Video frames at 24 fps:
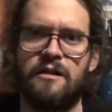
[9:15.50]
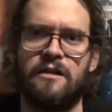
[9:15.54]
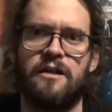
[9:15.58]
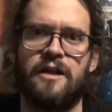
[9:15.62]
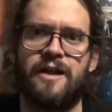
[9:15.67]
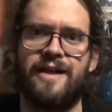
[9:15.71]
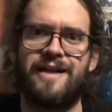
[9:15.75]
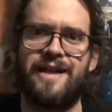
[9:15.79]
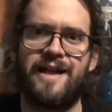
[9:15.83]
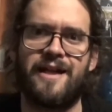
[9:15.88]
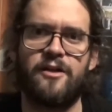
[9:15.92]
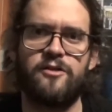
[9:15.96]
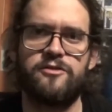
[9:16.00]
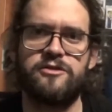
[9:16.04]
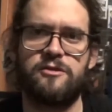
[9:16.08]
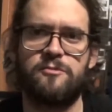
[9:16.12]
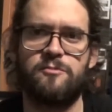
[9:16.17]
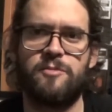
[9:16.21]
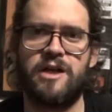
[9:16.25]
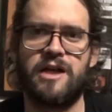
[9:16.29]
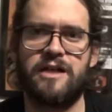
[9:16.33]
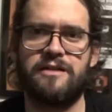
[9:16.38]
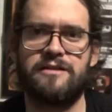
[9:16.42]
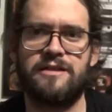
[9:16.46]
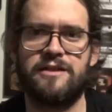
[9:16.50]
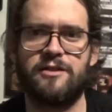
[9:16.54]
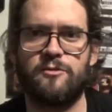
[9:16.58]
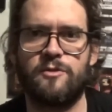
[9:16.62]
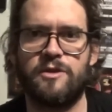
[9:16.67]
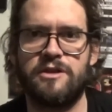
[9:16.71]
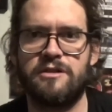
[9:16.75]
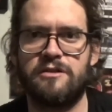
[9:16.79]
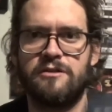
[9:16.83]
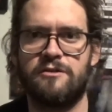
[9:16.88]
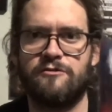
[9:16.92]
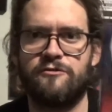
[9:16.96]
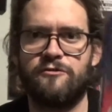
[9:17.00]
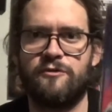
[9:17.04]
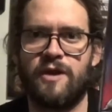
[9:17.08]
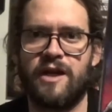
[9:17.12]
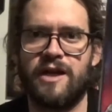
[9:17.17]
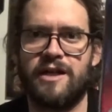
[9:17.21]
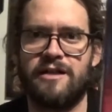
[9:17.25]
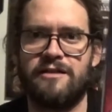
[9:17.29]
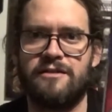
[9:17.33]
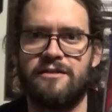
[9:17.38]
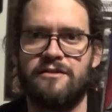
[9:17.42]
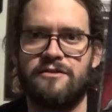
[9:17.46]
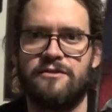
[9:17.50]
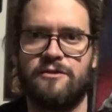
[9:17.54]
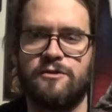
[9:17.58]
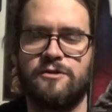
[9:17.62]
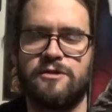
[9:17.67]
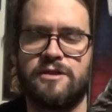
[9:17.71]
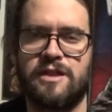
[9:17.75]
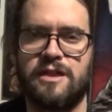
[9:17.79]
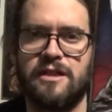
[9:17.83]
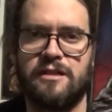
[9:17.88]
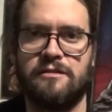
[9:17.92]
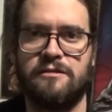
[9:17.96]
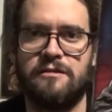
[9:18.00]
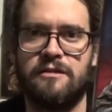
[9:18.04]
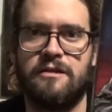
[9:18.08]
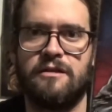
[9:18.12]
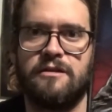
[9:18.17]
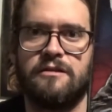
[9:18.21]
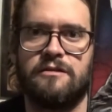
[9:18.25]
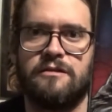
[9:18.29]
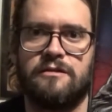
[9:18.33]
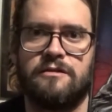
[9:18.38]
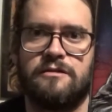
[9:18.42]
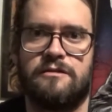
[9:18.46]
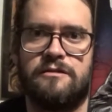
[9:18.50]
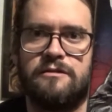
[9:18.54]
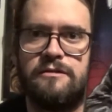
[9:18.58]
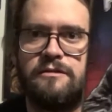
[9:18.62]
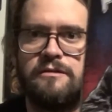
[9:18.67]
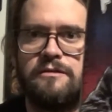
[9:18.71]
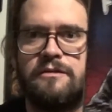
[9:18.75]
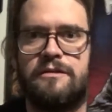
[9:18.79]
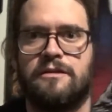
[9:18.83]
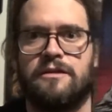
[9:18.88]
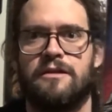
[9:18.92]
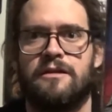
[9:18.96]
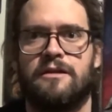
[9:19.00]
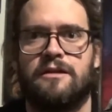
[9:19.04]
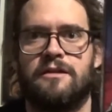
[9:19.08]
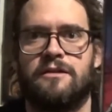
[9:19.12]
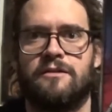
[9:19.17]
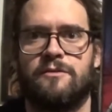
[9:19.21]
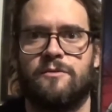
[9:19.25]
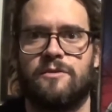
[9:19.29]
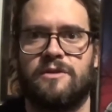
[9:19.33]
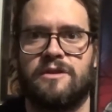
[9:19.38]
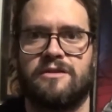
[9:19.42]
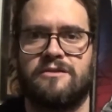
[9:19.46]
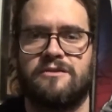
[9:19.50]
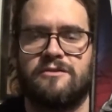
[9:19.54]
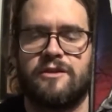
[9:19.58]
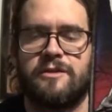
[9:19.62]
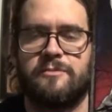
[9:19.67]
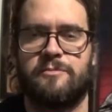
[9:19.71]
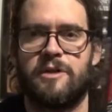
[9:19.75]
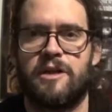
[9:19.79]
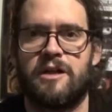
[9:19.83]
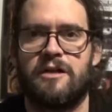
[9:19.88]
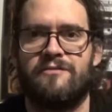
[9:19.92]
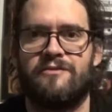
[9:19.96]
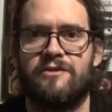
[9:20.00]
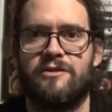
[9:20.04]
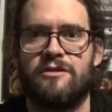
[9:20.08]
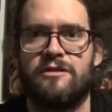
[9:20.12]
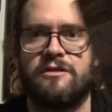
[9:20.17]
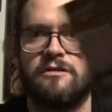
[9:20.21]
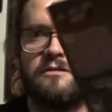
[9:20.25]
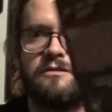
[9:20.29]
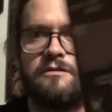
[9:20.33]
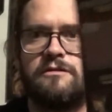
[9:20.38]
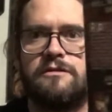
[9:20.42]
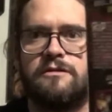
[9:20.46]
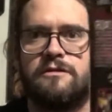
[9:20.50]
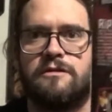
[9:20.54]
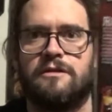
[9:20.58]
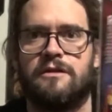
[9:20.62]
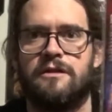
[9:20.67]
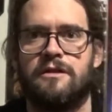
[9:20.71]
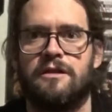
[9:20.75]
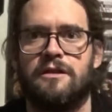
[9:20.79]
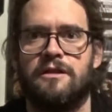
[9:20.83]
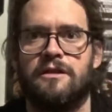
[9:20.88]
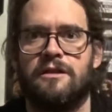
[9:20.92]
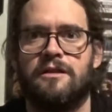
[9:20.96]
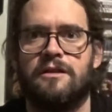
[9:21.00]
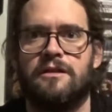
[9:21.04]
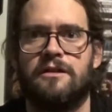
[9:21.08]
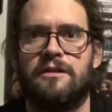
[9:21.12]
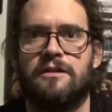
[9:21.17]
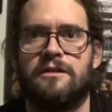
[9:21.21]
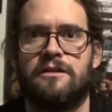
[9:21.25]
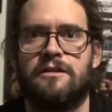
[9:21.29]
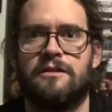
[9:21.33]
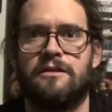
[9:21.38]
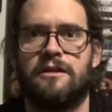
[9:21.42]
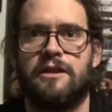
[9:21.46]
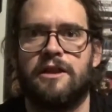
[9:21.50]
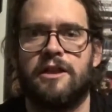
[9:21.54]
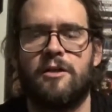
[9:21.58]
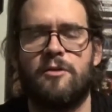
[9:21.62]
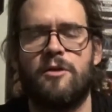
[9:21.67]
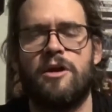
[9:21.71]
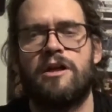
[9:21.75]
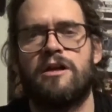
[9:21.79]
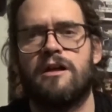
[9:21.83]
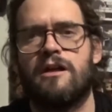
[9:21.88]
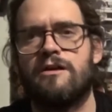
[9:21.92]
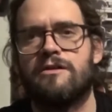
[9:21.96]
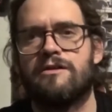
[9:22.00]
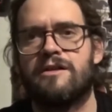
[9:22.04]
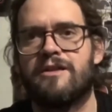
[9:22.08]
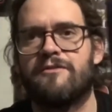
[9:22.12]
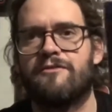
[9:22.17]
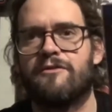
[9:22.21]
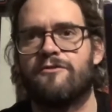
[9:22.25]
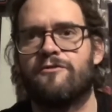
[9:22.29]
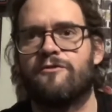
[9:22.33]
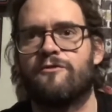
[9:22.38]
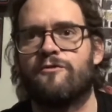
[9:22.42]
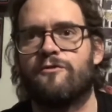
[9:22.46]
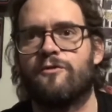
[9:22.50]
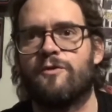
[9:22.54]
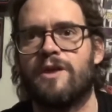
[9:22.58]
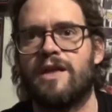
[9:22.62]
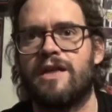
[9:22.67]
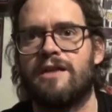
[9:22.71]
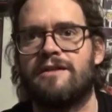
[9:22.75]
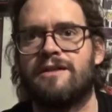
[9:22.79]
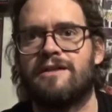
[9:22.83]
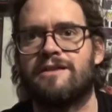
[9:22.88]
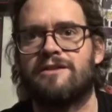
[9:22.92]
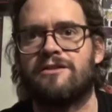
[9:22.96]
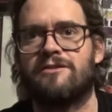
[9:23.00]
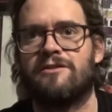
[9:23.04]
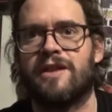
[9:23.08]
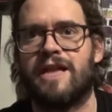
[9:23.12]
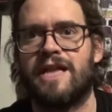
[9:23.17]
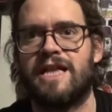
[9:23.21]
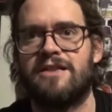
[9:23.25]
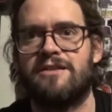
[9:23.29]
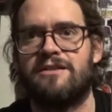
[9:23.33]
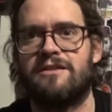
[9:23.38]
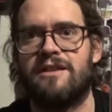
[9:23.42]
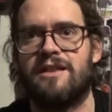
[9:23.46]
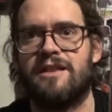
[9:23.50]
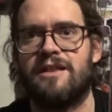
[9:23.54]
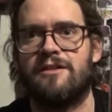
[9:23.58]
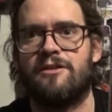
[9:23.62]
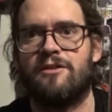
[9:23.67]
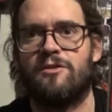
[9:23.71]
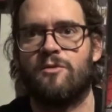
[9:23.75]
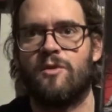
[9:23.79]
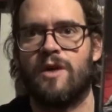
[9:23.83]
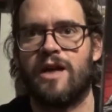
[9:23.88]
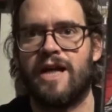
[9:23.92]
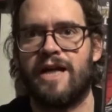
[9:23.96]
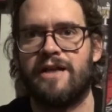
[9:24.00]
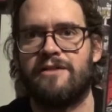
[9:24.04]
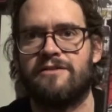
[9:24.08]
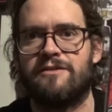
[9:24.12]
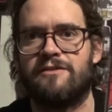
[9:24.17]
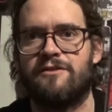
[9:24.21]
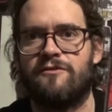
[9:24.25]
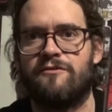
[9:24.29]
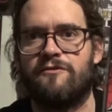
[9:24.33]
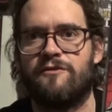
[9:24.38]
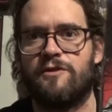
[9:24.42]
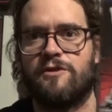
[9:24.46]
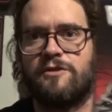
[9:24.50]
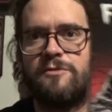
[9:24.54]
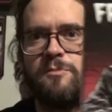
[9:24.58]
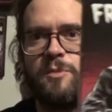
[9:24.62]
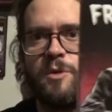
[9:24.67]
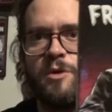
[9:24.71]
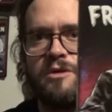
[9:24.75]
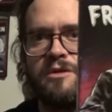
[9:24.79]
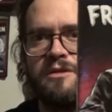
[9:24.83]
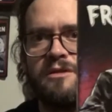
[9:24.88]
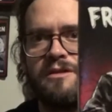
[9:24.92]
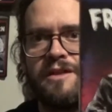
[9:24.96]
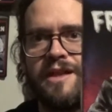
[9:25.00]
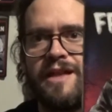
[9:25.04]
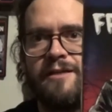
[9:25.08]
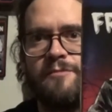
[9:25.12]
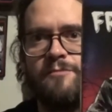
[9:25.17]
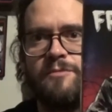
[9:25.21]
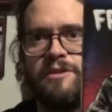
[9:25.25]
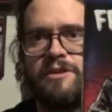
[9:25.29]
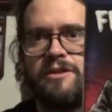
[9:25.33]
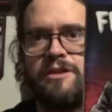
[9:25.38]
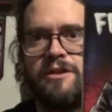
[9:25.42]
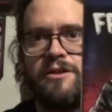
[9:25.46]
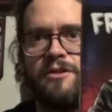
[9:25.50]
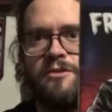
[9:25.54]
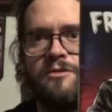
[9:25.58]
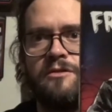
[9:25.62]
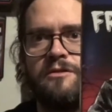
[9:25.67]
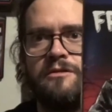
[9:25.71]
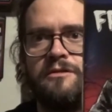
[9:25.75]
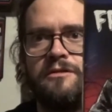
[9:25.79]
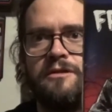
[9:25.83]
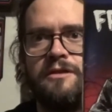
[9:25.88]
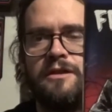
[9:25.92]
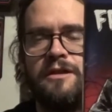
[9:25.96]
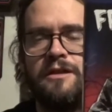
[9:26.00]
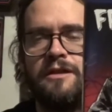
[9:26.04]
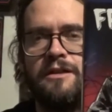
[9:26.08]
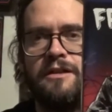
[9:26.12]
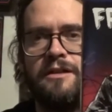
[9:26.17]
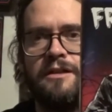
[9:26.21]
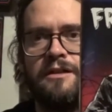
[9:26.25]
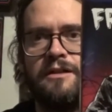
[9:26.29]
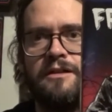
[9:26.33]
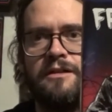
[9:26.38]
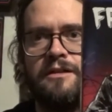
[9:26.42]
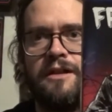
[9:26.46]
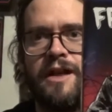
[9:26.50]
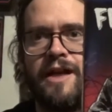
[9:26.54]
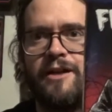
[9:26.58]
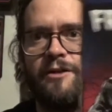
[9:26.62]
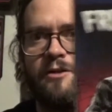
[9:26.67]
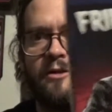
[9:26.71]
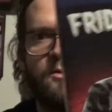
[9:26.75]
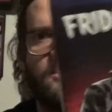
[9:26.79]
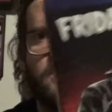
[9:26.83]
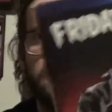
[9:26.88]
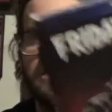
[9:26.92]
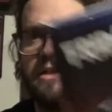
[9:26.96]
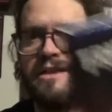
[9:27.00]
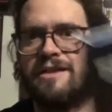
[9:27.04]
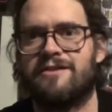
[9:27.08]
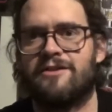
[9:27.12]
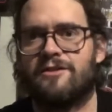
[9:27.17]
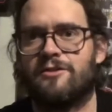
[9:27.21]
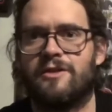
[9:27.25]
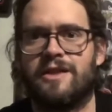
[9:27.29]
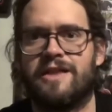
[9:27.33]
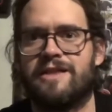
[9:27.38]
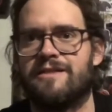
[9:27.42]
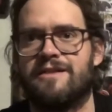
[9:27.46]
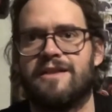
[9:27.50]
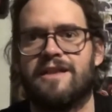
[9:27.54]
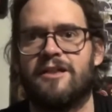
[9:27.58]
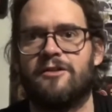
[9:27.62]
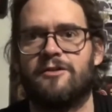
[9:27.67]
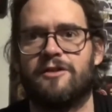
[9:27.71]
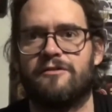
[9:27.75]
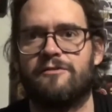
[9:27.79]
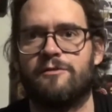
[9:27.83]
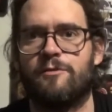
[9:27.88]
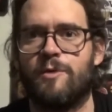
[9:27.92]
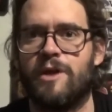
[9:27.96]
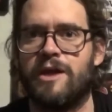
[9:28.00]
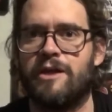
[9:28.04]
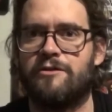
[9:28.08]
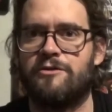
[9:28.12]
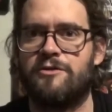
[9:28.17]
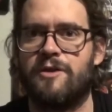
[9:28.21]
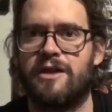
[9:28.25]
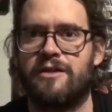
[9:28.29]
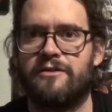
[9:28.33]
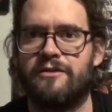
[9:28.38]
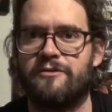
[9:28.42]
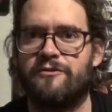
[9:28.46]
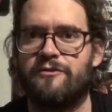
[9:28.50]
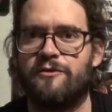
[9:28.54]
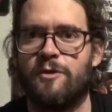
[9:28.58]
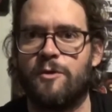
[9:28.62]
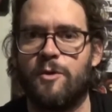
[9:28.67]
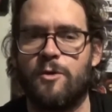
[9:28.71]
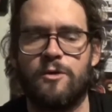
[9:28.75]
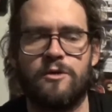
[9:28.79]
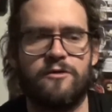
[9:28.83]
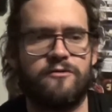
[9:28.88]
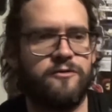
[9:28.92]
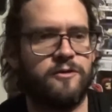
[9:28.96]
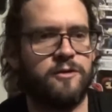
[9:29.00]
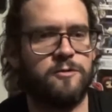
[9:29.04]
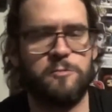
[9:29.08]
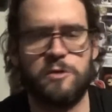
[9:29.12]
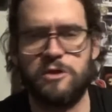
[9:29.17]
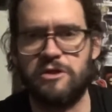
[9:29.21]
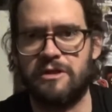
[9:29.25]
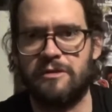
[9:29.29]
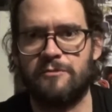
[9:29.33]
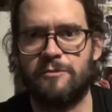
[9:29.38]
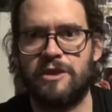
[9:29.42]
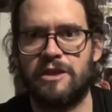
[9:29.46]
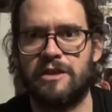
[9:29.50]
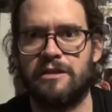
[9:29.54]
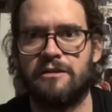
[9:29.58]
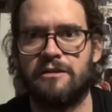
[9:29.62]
And I also bought the original Friday the 13th with a slipcover. You know what? I'll give a free digital HD away to the first person down below. I don't know what digital HD I'll give away. I'll try to look for a horror film or something.